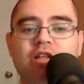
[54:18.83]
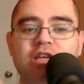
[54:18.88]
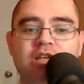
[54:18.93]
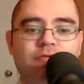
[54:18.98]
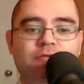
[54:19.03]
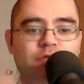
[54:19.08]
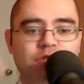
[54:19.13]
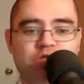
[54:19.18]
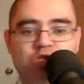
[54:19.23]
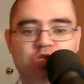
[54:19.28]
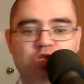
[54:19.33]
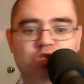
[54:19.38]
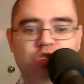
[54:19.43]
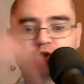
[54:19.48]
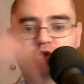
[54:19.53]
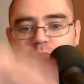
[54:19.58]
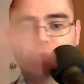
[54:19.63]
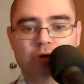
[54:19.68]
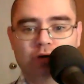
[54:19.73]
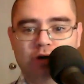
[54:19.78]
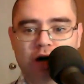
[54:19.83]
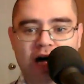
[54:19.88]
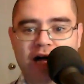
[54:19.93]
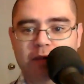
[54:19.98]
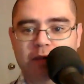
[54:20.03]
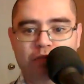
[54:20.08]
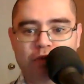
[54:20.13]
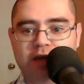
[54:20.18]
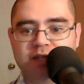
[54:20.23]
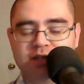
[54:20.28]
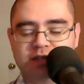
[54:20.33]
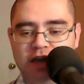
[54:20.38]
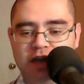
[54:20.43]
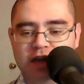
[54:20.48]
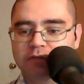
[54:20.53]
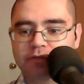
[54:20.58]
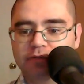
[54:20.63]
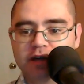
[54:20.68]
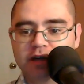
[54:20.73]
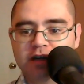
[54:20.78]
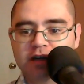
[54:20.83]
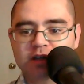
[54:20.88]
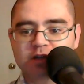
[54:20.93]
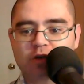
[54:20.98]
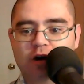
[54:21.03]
looking for super high price stuff. So